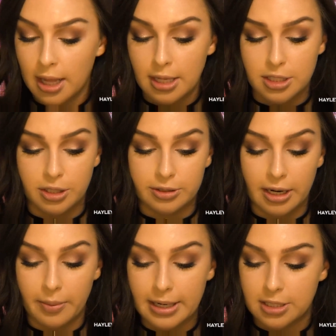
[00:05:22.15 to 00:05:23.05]
It's a
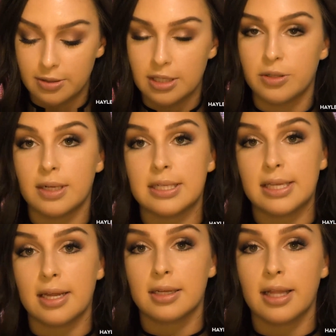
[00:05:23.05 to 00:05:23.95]
great way too that you can
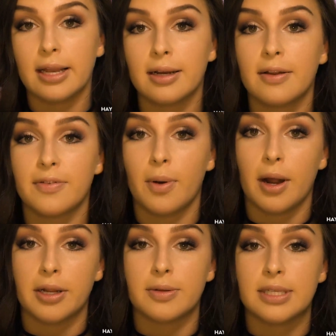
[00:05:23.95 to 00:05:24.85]
set your liner. If you
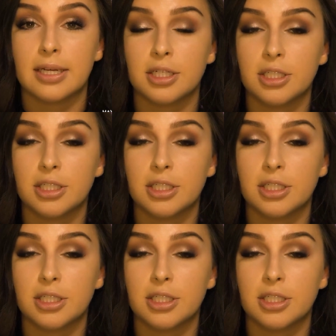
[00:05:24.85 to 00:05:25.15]
are using a